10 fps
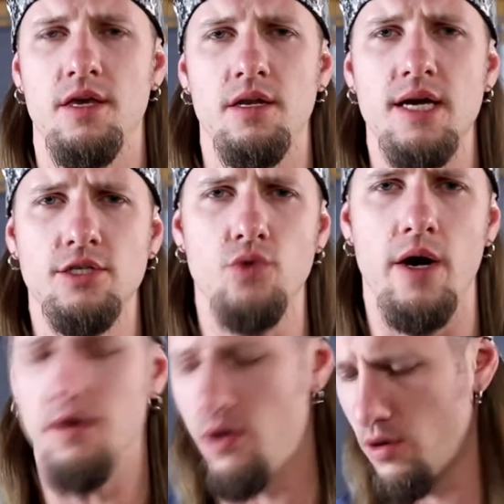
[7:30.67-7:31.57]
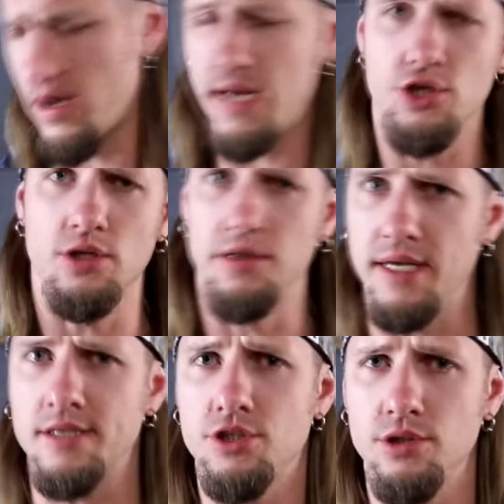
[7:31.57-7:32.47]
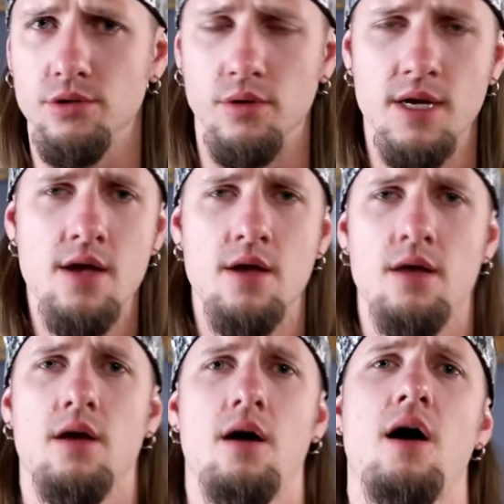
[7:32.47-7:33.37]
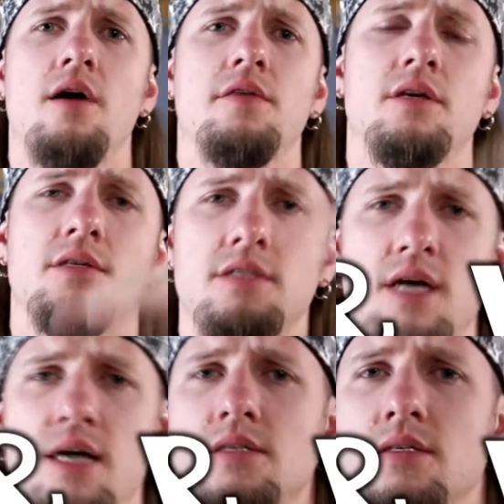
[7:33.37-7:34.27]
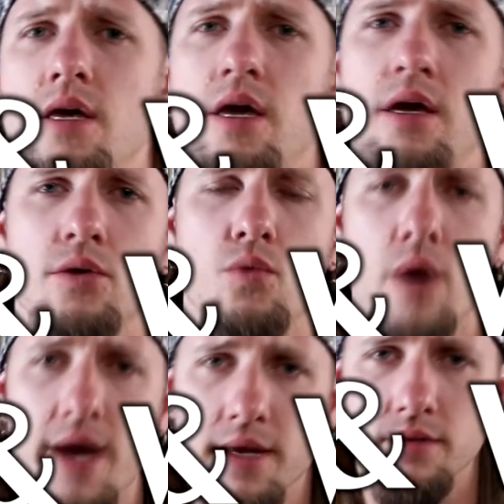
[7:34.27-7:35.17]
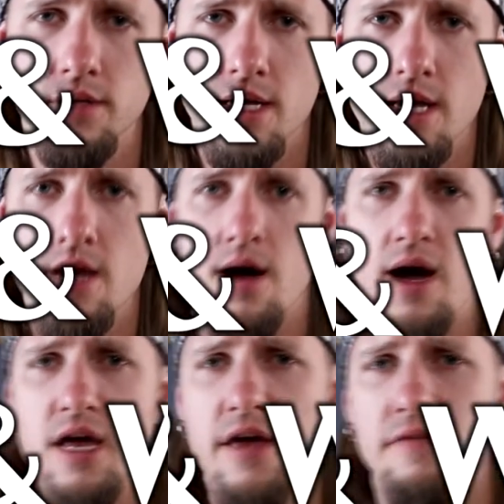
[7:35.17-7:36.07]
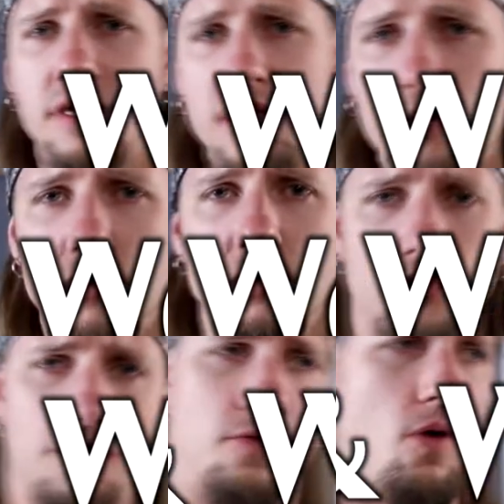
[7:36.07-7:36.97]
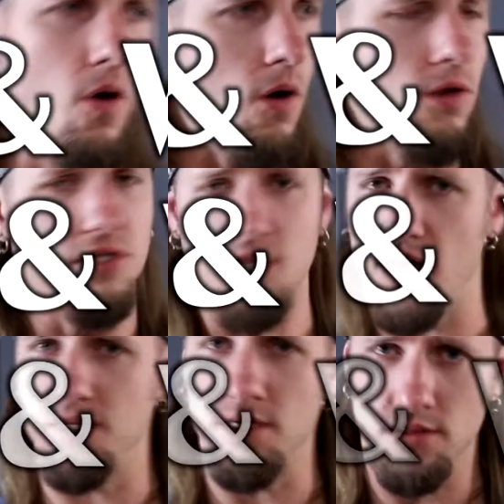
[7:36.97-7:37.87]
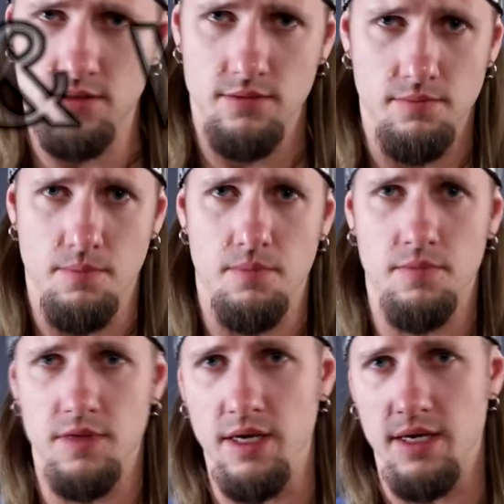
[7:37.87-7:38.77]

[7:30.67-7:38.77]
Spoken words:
The next one, or actually next two, are the size and weight. I have the cameras of all sizes. The